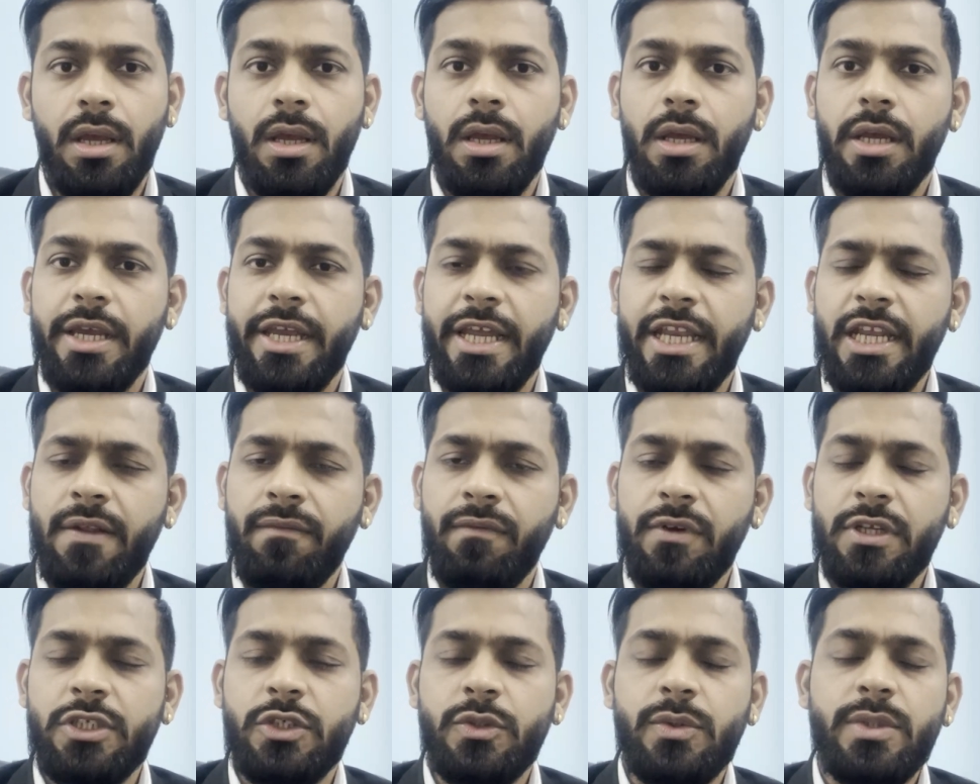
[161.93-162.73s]

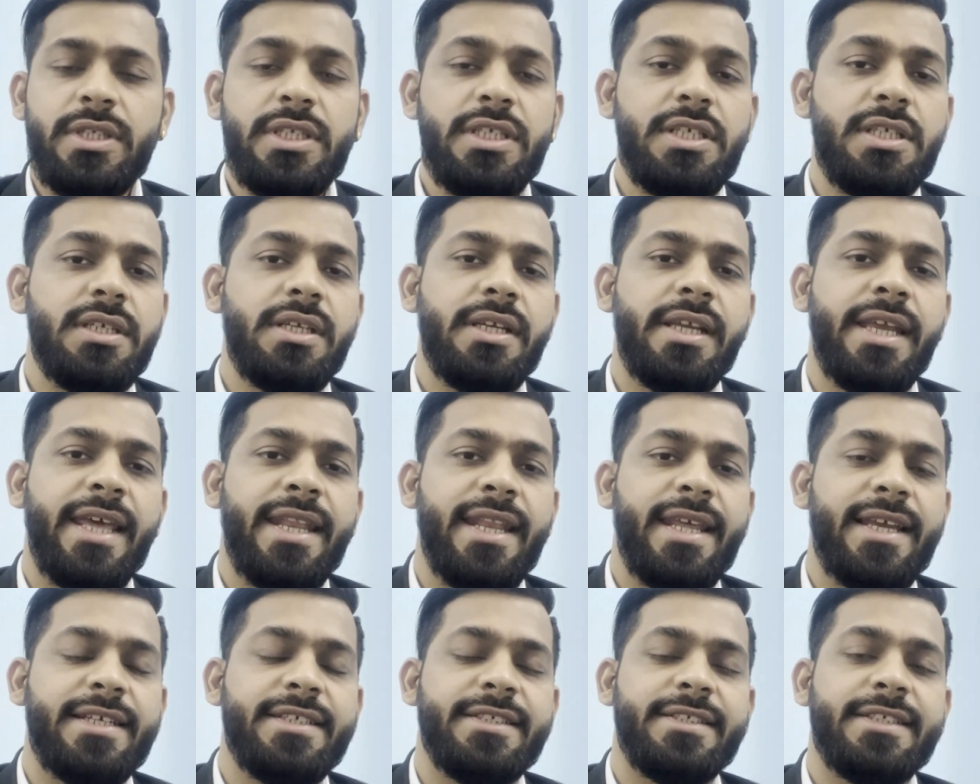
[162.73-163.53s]
Individuals can
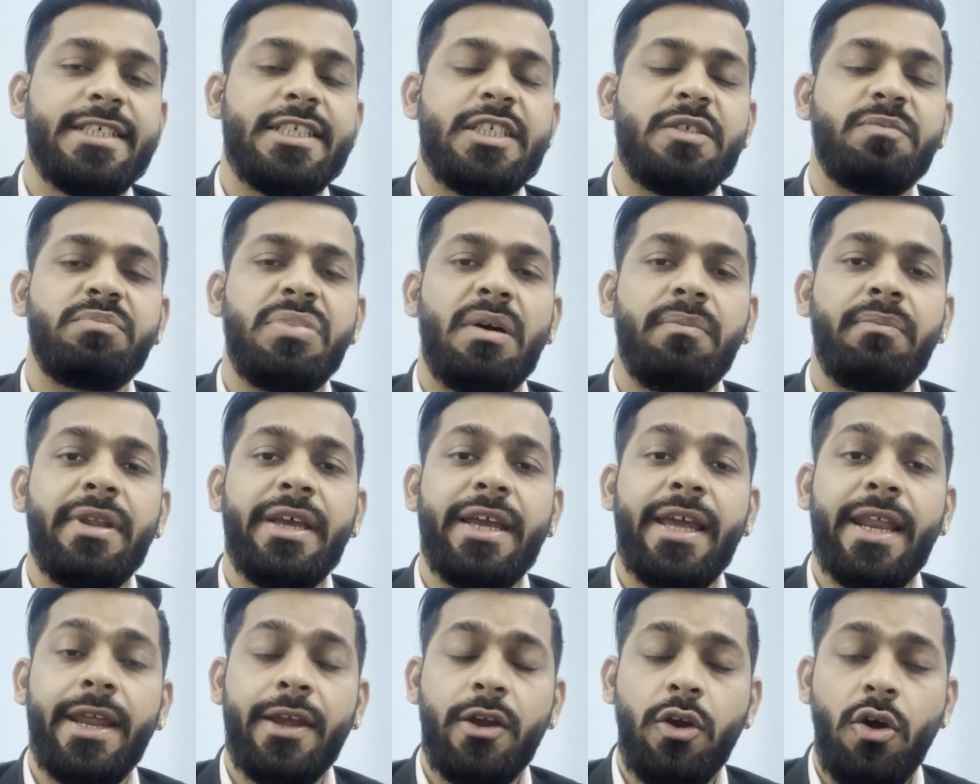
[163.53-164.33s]
access public
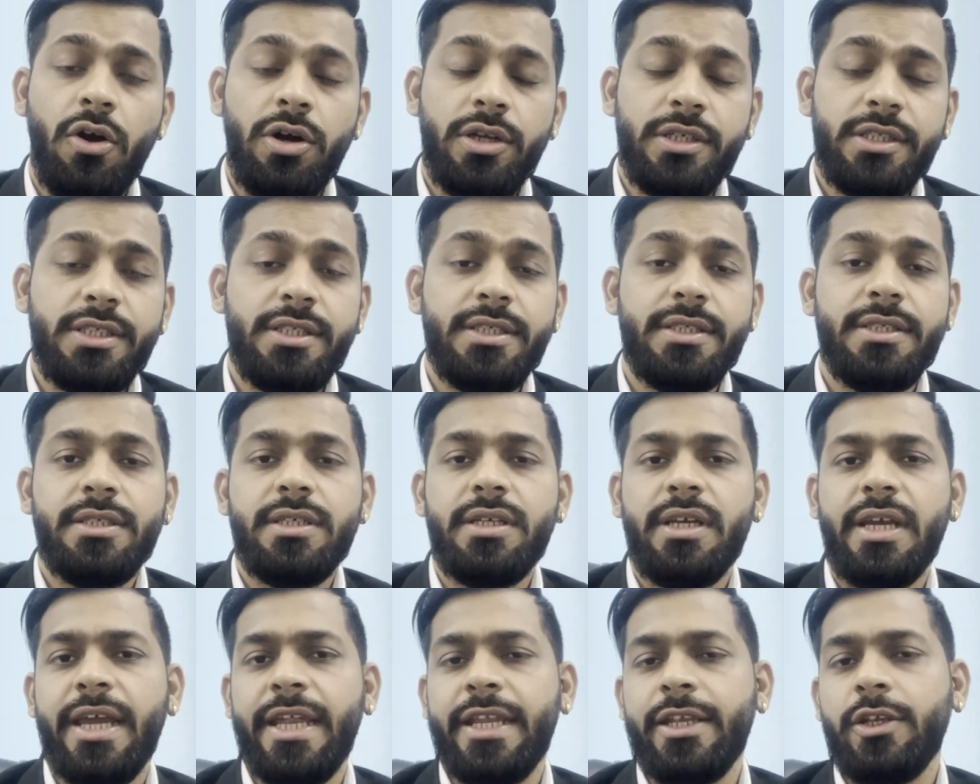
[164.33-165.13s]
records
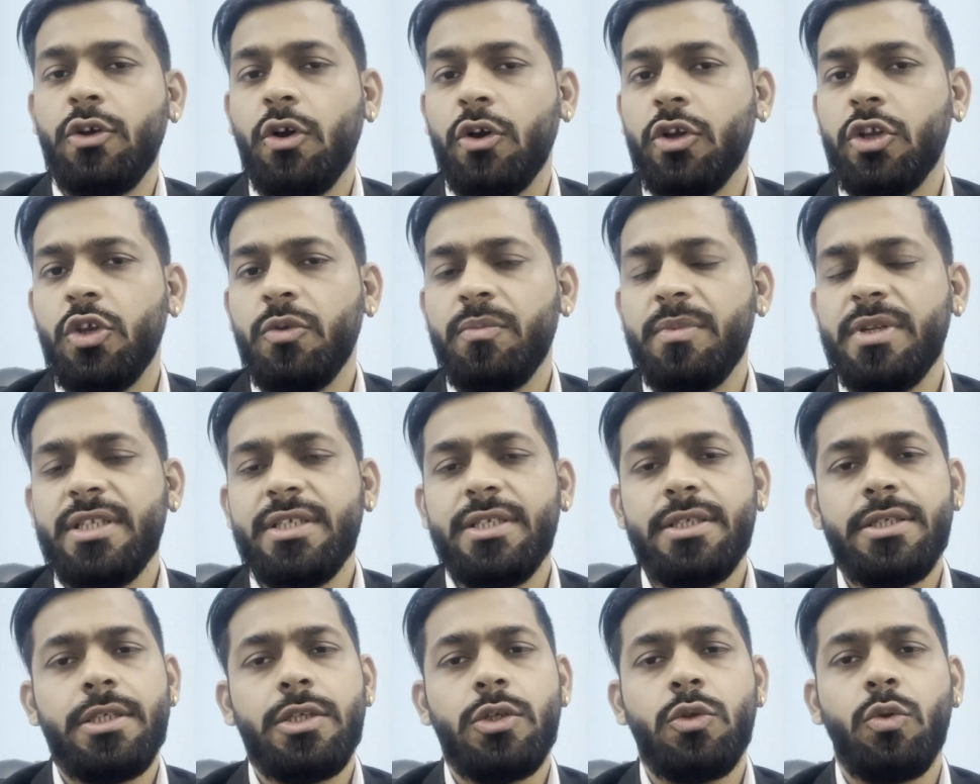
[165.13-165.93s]
and
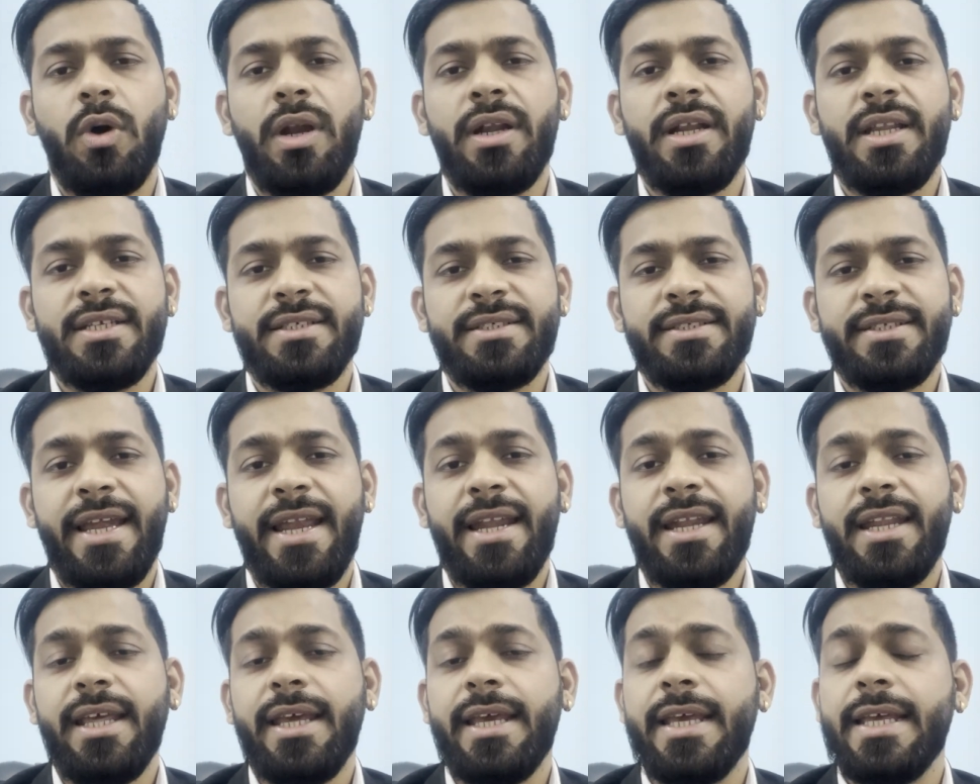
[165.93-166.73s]
documents to
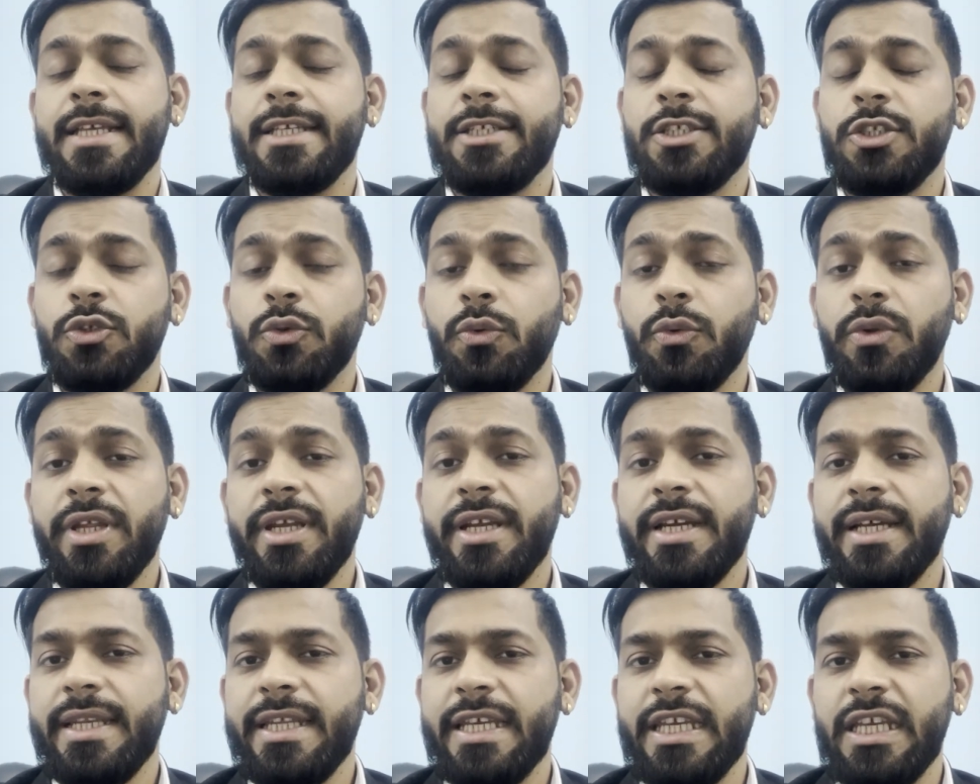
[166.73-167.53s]
understand
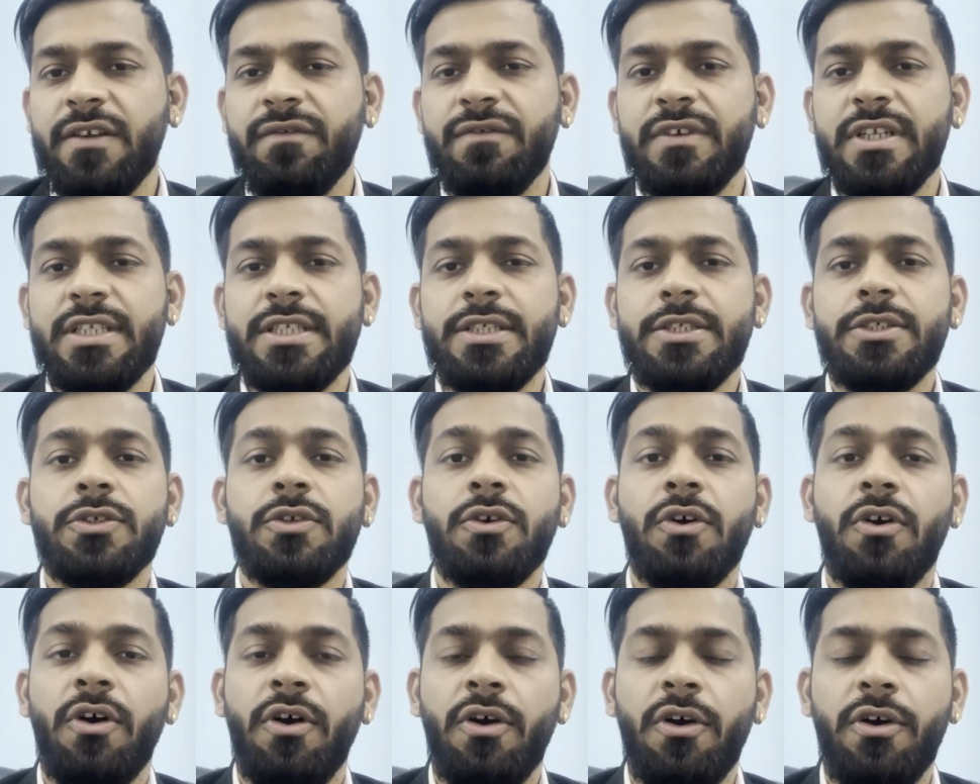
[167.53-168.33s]
historical events
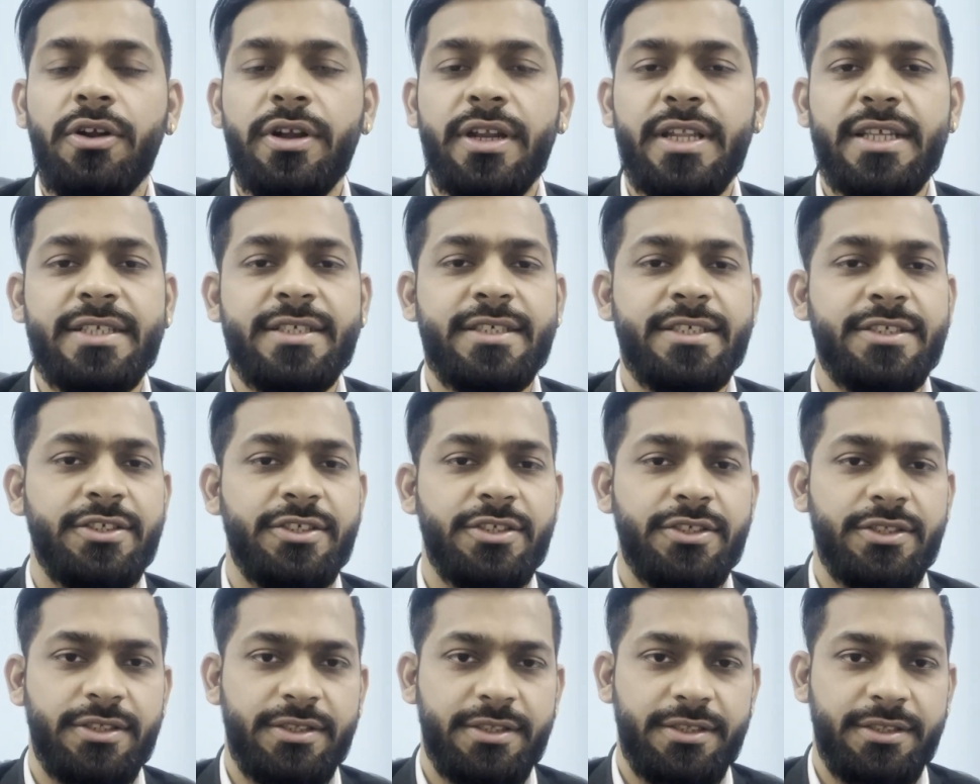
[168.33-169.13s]
or
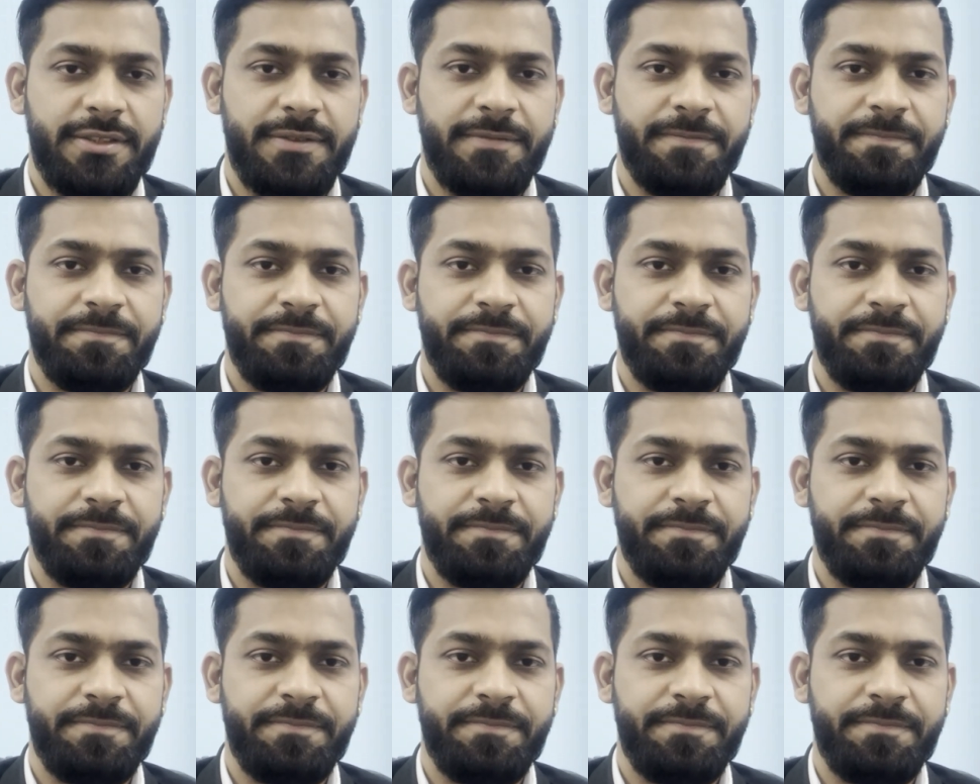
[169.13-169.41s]
decisions.